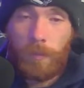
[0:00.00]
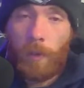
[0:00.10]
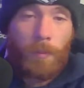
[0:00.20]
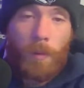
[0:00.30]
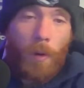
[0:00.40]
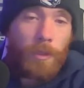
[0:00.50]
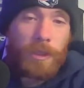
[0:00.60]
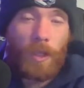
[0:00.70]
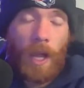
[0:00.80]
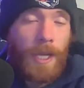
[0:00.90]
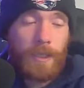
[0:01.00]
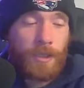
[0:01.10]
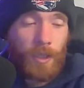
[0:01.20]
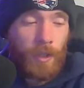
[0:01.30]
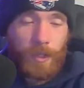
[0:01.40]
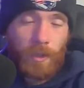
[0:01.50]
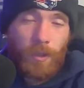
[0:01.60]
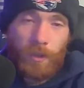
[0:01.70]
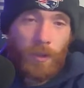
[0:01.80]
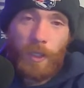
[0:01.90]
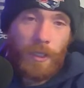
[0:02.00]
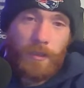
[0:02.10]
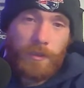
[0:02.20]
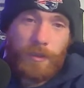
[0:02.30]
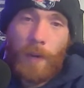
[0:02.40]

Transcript: There were moments the Lions could have like took the lead